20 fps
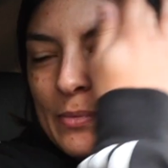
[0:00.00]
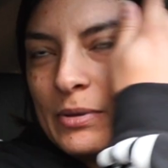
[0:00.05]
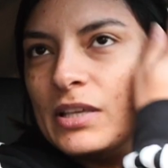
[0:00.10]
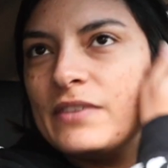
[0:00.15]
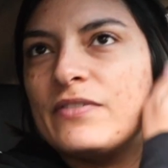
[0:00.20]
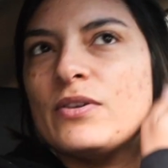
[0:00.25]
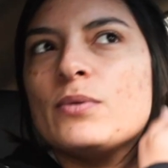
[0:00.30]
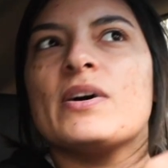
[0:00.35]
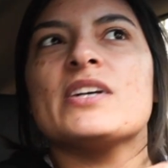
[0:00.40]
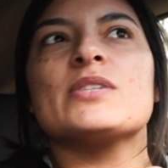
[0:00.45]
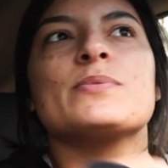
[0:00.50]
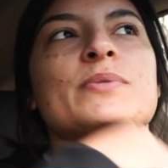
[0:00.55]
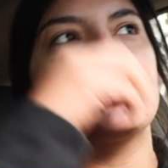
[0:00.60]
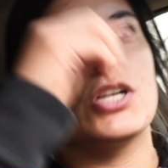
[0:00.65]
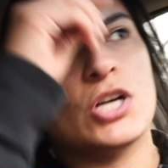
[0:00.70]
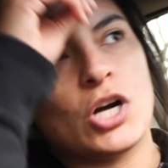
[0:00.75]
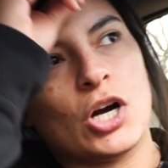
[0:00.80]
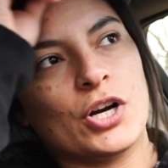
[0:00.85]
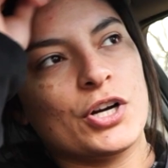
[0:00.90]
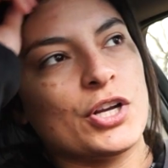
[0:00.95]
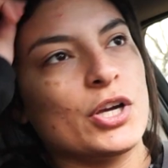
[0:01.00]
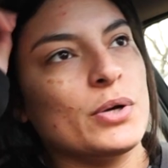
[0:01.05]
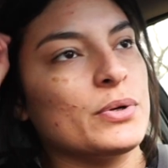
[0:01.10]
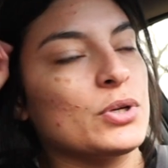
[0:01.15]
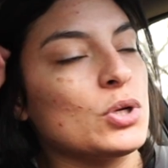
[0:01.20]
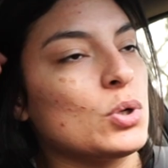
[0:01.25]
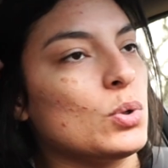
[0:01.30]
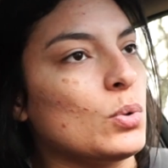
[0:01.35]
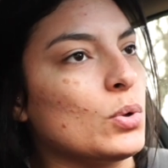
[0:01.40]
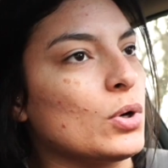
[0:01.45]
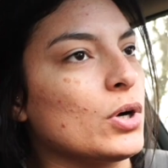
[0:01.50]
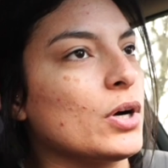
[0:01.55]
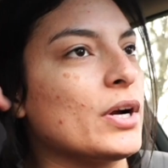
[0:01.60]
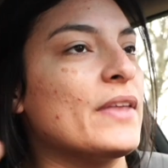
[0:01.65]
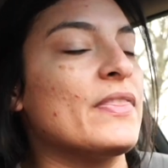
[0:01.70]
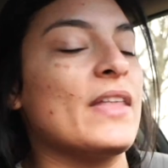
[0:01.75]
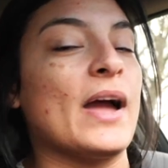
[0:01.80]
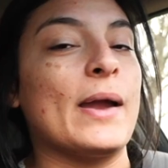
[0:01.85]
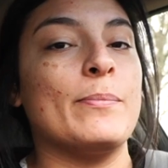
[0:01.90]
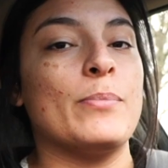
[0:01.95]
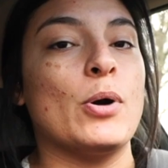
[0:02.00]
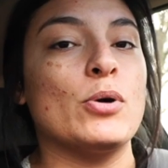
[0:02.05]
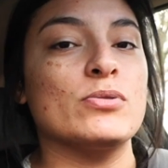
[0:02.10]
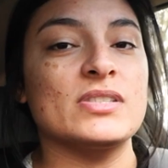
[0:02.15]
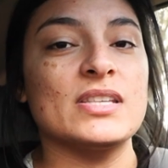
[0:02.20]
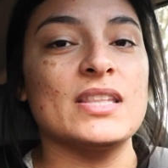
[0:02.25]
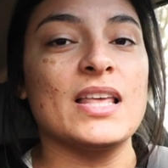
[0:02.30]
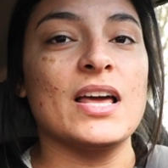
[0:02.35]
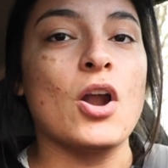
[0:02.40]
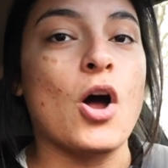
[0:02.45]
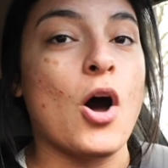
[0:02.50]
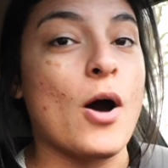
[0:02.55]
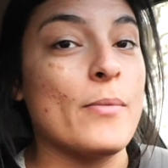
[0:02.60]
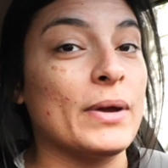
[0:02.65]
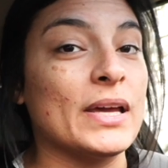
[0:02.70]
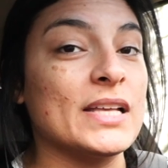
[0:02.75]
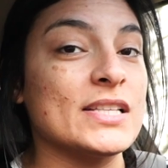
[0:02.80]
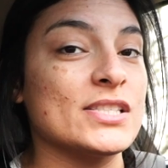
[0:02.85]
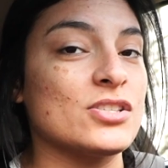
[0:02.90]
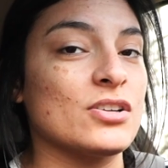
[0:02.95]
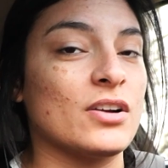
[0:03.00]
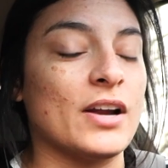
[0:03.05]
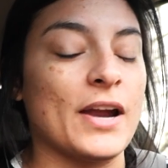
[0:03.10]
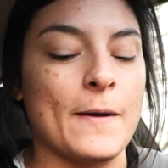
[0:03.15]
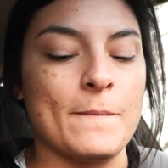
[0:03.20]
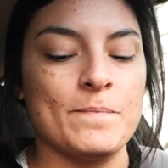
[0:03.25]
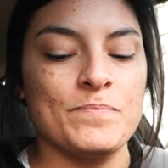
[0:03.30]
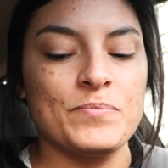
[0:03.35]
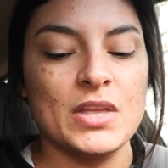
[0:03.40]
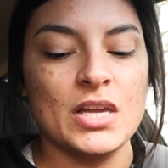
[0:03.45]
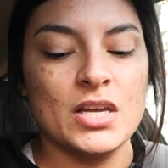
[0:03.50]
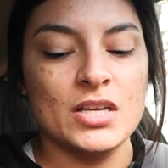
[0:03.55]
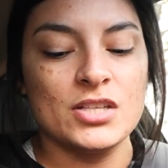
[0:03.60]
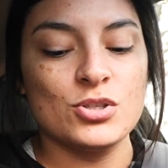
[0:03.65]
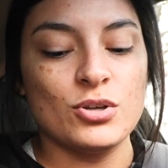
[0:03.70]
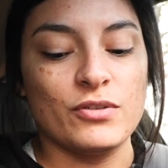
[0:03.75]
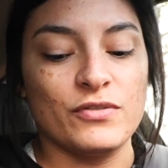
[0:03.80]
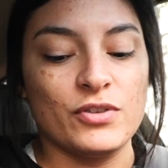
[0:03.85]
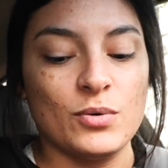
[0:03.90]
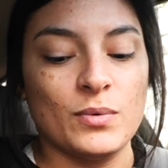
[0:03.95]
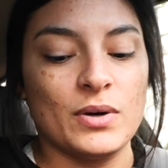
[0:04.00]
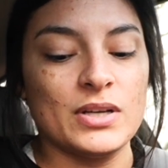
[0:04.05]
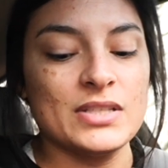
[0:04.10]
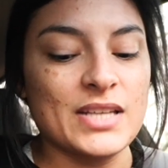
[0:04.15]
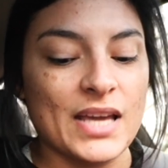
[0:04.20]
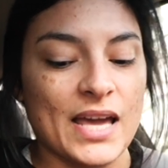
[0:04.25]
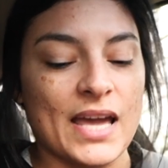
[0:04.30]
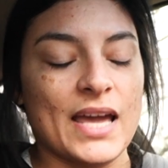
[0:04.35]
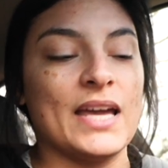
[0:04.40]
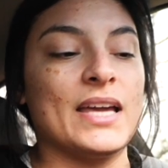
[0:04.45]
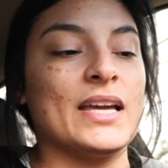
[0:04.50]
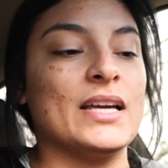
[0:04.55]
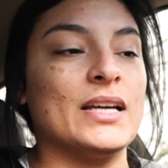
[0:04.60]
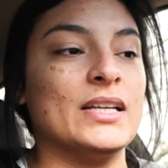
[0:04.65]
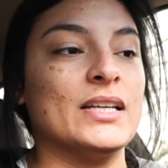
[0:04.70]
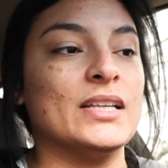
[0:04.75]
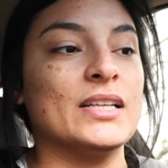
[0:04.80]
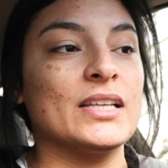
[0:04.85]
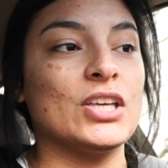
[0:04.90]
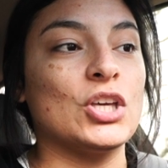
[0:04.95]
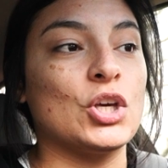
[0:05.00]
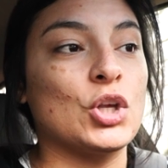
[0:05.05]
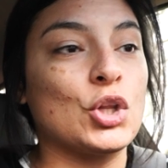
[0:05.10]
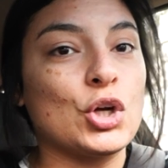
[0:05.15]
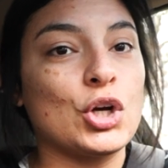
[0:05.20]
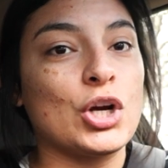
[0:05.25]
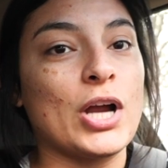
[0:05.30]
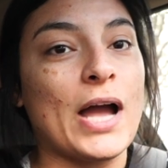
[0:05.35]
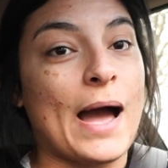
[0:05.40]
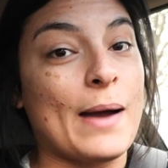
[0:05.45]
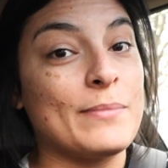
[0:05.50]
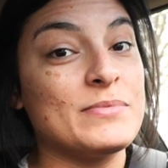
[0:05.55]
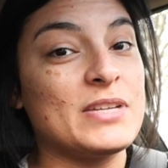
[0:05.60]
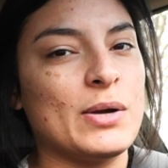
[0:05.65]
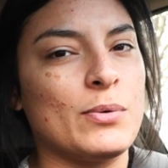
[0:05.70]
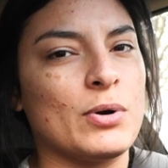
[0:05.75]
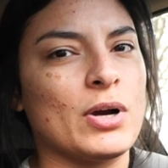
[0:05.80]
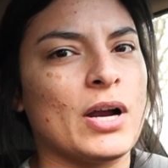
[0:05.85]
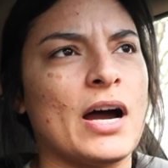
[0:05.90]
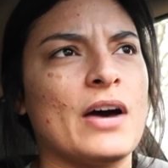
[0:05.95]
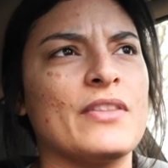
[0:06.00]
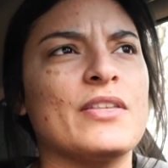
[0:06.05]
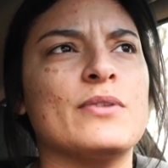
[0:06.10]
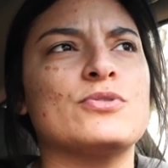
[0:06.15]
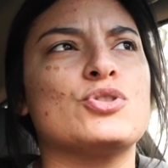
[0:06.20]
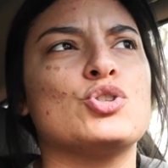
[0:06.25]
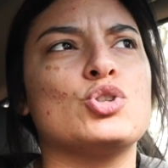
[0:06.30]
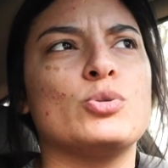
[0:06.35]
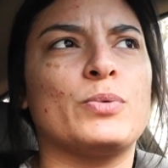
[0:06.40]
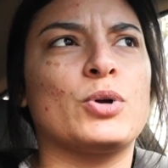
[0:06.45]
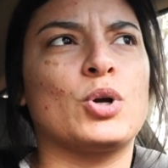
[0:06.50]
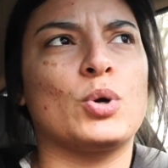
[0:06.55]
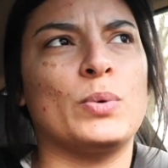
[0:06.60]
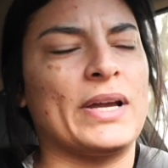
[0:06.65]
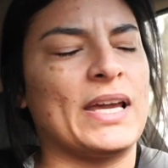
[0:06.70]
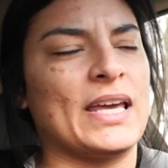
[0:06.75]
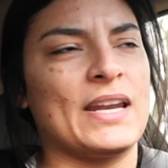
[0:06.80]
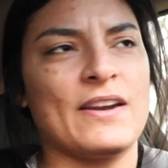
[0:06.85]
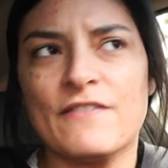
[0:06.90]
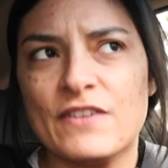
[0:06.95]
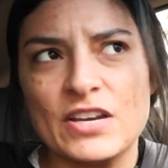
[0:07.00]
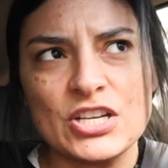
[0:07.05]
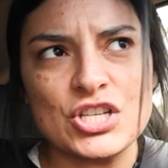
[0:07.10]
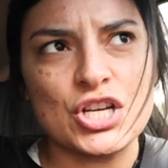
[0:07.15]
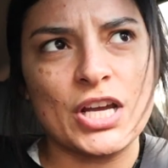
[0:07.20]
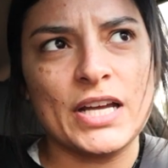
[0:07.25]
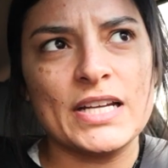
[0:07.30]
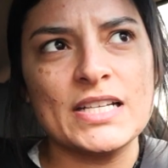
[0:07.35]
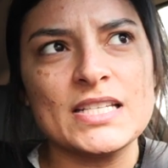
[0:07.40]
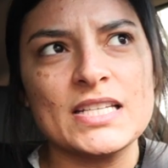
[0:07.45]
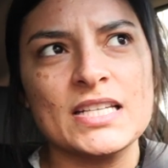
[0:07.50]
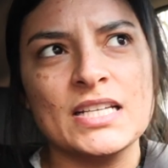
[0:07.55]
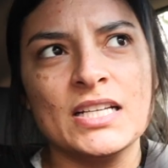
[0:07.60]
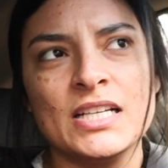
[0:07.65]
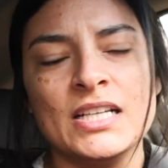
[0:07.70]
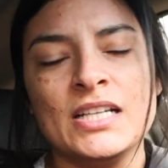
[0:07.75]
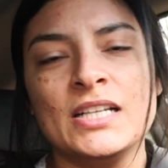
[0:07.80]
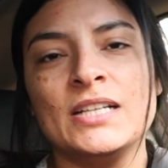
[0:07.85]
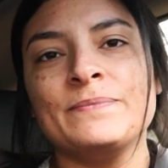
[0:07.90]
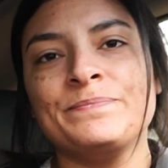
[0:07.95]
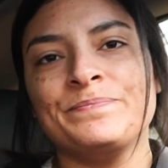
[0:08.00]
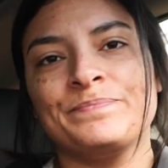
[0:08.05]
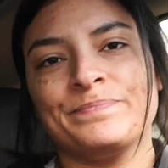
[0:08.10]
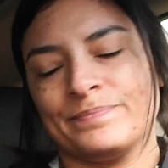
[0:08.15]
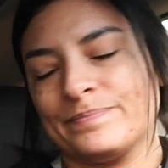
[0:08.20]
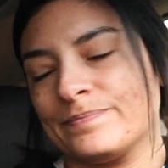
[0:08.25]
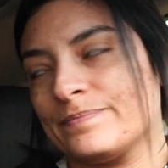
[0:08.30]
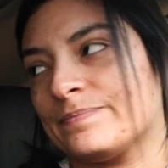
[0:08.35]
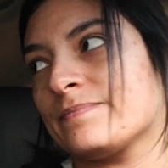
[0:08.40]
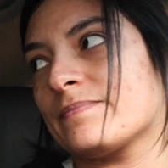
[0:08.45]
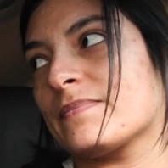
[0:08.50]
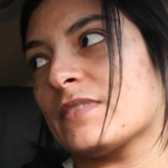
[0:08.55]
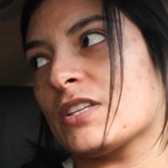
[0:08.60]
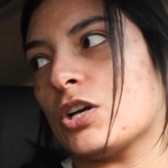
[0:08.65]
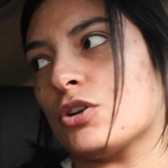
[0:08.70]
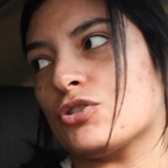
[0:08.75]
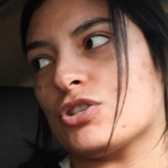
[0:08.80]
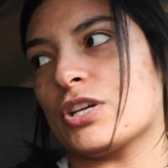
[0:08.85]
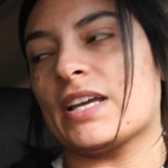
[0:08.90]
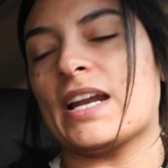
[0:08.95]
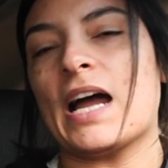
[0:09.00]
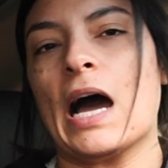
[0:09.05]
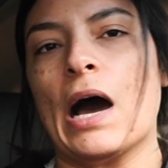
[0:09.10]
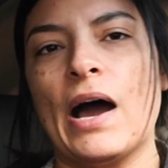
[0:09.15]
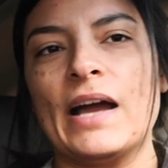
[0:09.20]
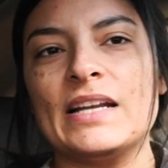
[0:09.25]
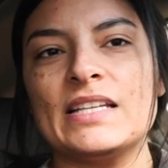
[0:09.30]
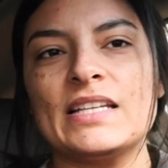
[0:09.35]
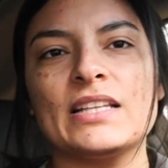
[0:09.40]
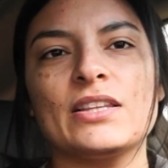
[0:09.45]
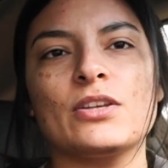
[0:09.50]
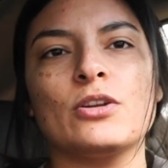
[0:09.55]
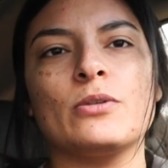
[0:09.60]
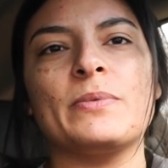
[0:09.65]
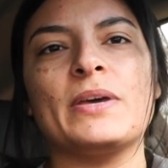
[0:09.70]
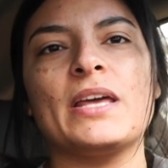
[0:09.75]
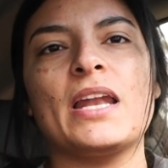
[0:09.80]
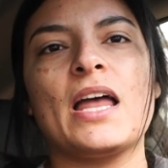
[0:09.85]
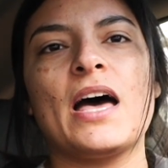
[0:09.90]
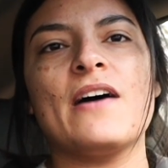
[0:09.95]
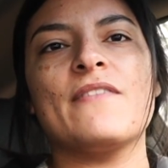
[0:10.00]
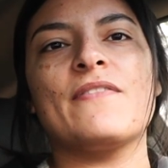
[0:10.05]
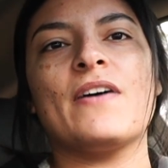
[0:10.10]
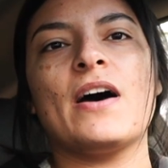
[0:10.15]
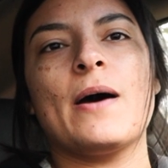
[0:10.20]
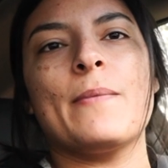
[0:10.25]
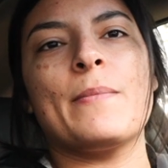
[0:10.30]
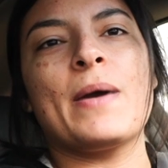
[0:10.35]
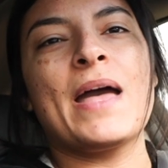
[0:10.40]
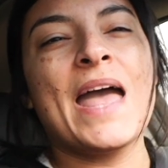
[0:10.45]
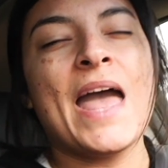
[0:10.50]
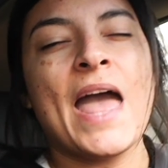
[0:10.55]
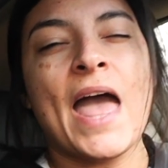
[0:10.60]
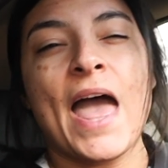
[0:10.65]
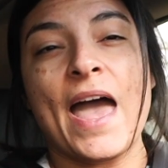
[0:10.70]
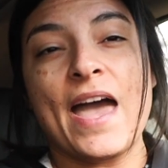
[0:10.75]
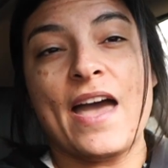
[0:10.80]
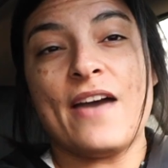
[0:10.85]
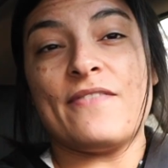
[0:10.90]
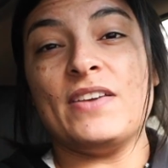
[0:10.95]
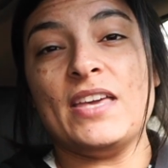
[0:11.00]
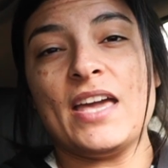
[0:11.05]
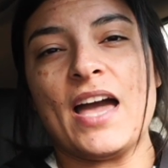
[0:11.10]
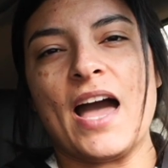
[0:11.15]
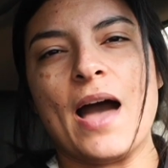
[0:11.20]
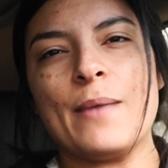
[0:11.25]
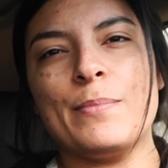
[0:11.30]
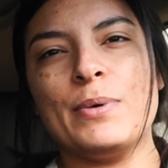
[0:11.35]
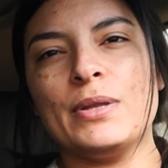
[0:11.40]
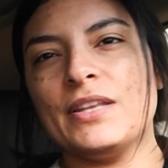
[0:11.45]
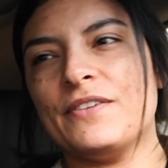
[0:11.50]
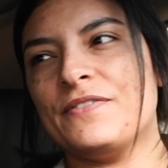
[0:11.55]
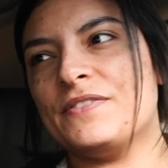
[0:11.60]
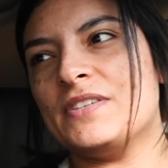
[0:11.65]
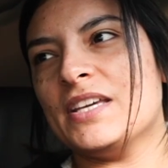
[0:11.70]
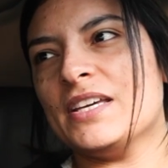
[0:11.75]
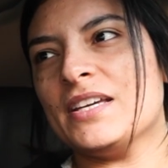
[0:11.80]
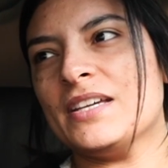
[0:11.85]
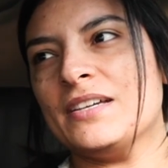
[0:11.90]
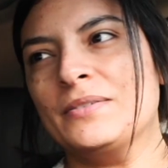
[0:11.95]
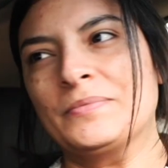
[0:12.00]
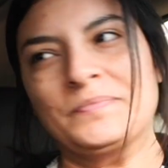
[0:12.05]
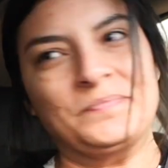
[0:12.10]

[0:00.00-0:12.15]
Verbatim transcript: I believe it was. We did cardio and core, and I posted that on my Instagram. So if you want a killer ab day workout that was super quick and efficient, go check it out. I did a little bit of um, heavy ab lifting,